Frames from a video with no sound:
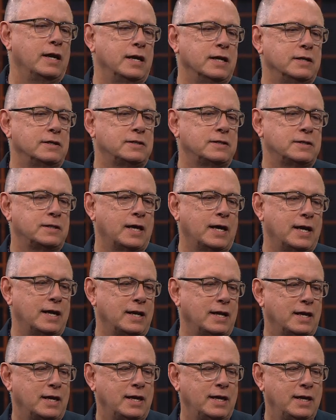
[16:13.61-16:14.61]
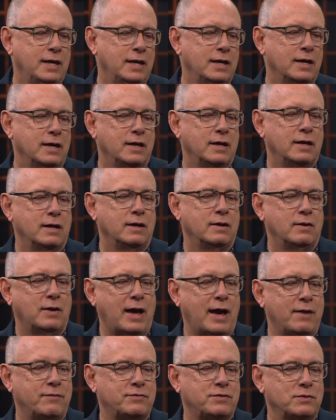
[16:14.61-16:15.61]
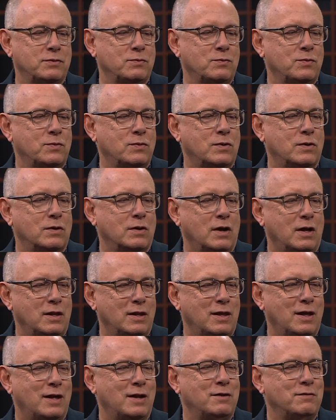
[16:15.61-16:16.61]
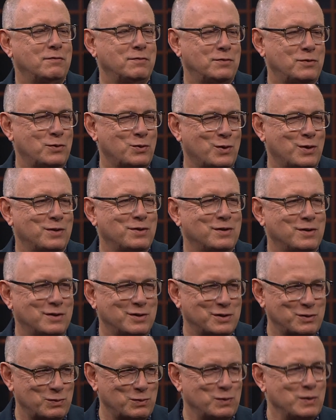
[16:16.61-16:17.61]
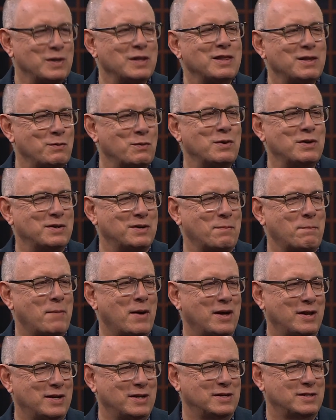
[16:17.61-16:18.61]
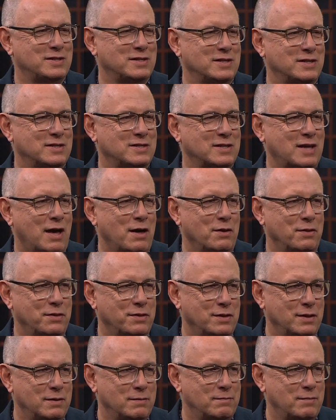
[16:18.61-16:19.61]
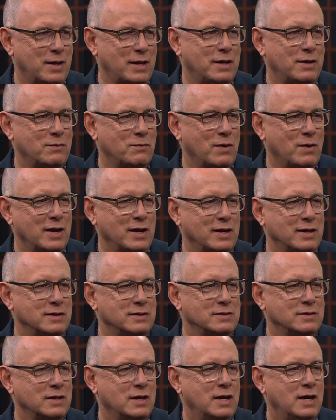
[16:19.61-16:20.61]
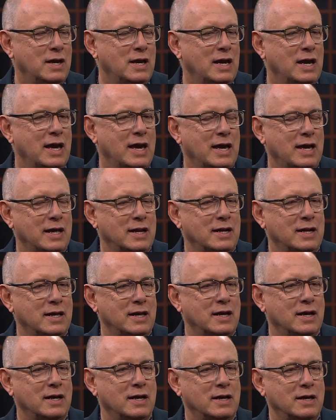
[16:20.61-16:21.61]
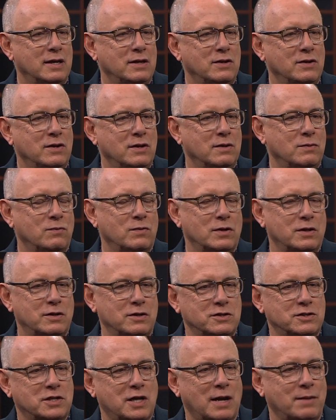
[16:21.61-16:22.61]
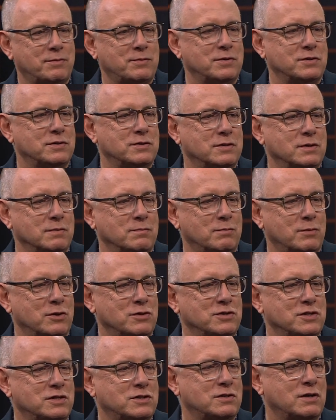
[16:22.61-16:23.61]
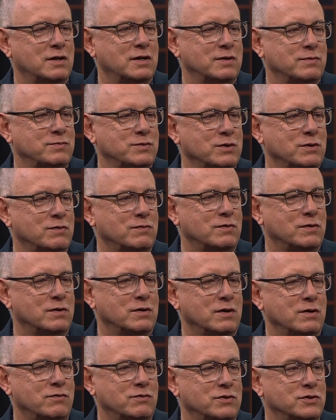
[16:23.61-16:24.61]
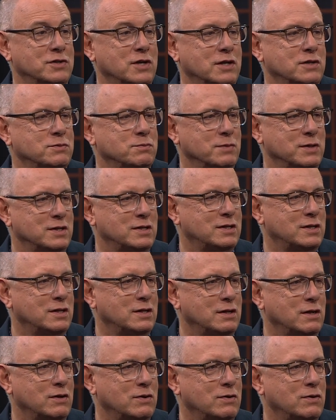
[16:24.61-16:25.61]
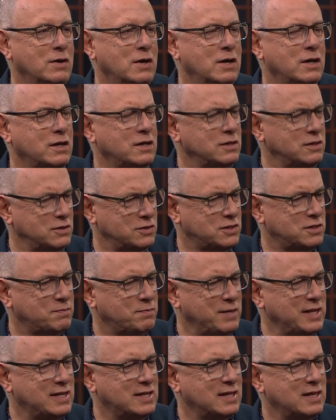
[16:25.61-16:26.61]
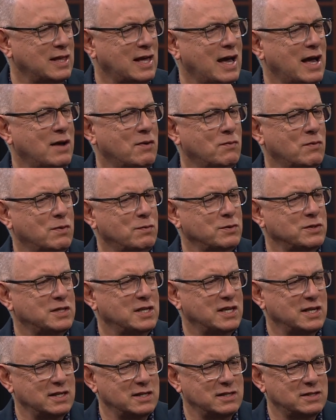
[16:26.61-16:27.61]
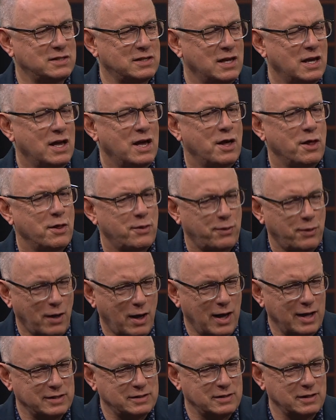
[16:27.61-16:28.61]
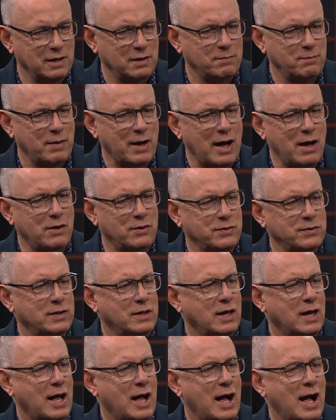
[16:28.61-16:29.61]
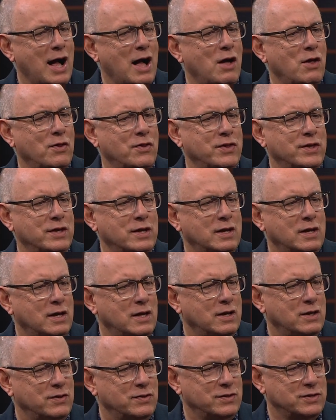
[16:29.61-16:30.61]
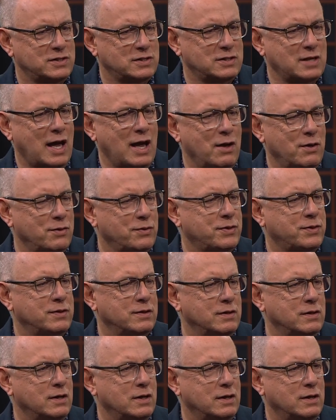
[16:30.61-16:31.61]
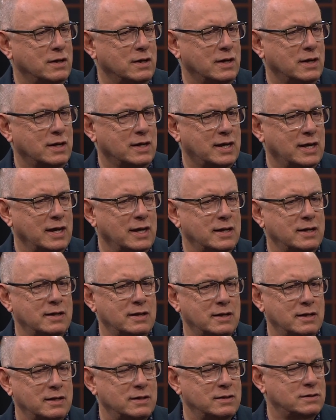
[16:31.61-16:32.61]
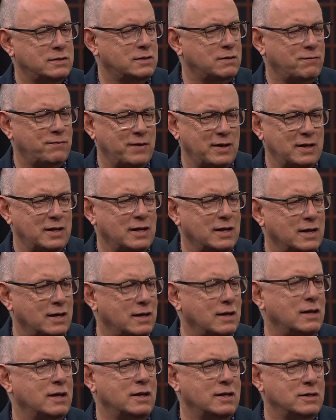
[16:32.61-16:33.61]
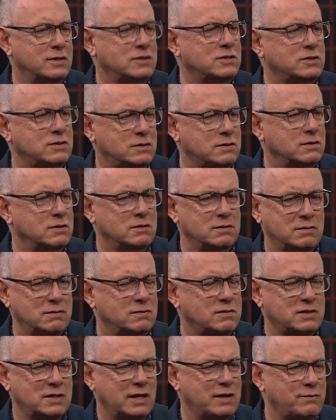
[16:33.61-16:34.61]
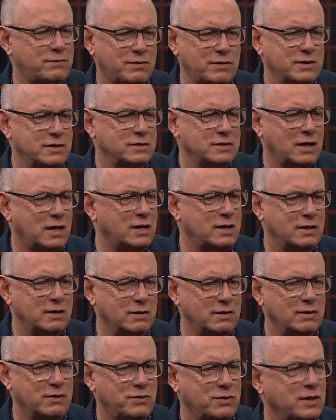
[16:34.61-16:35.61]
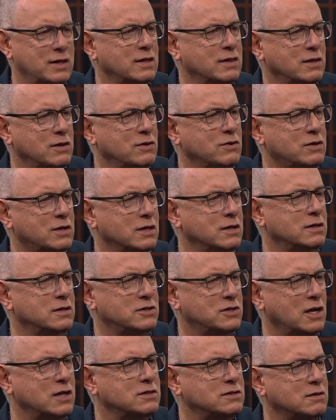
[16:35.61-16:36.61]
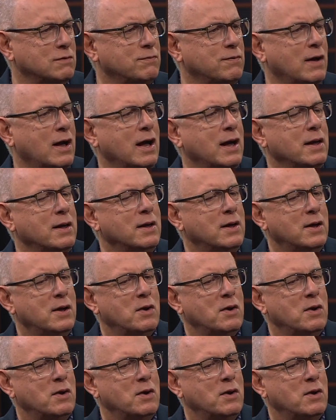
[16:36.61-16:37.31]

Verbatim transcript: is that he, uh, uh, after the war, a lot of Northerners really wanted to punish the South in many ways. And uh, in one of your chapters, that mercy triumphs over, over judgment, you know. Can you just speak to that? What was his thoughts about how the, the South, uh, again, defending a, slavery is not a, a, thing that you can justify,